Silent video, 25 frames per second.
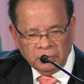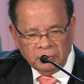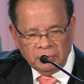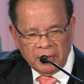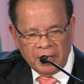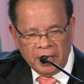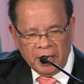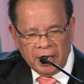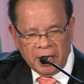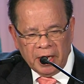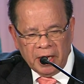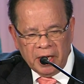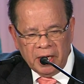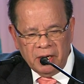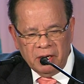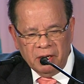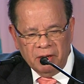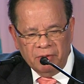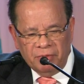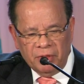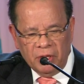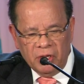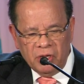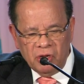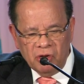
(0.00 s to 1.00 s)
head
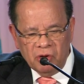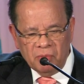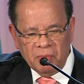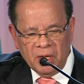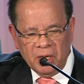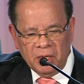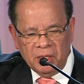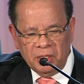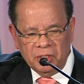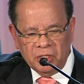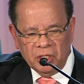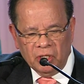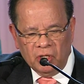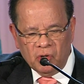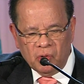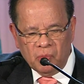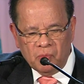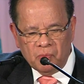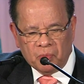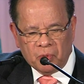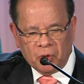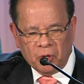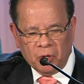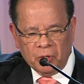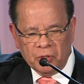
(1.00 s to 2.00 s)
of the Human
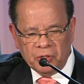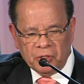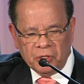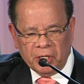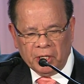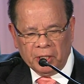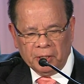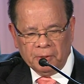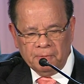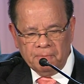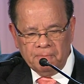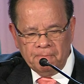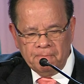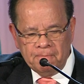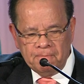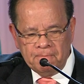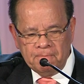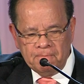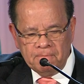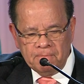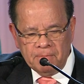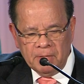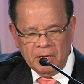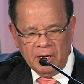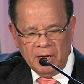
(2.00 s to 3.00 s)
Genome Project,
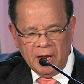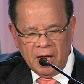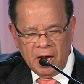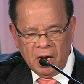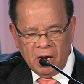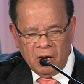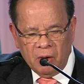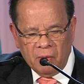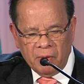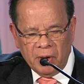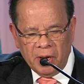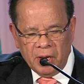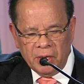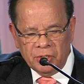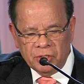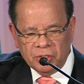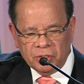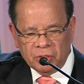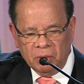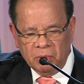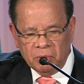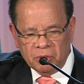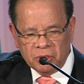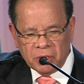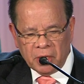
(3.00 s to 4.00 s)
the language
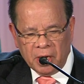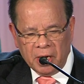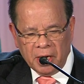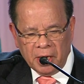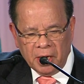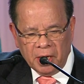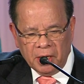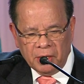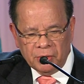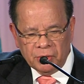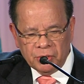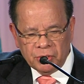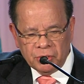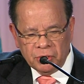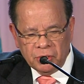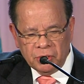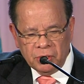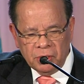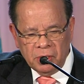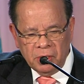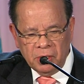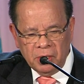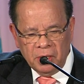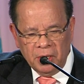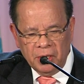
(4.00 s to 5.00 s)
of science
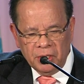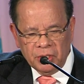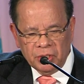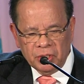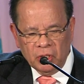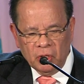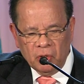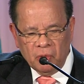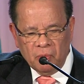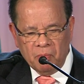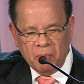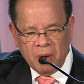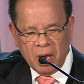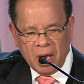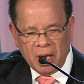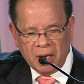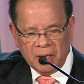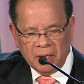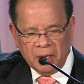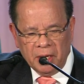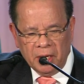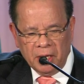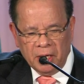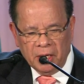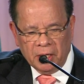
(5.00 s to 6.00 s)
is no
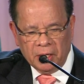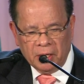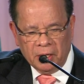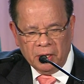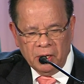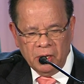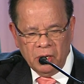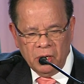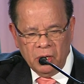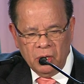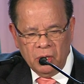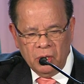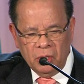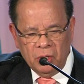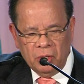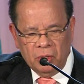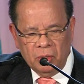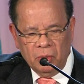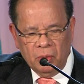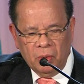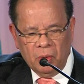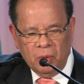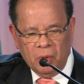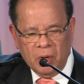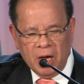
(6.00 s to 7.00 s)
barrier
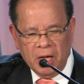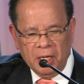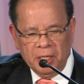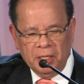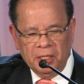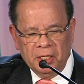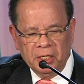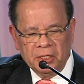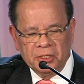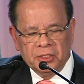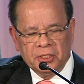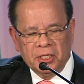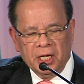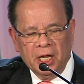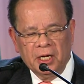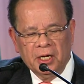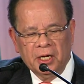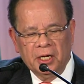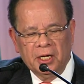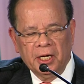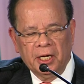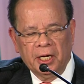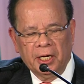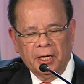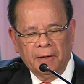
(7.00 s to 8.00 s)
to
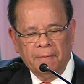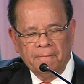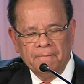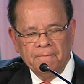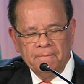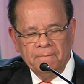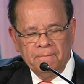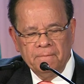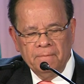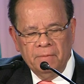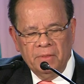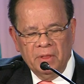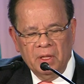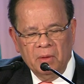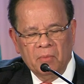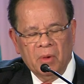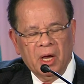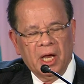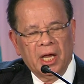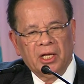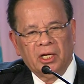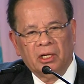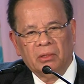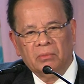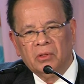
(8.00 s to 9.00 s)
understanding the
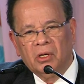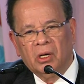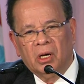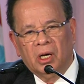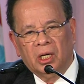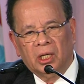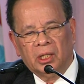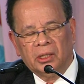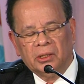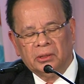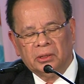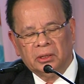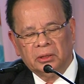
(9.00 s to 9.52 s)
mind of God.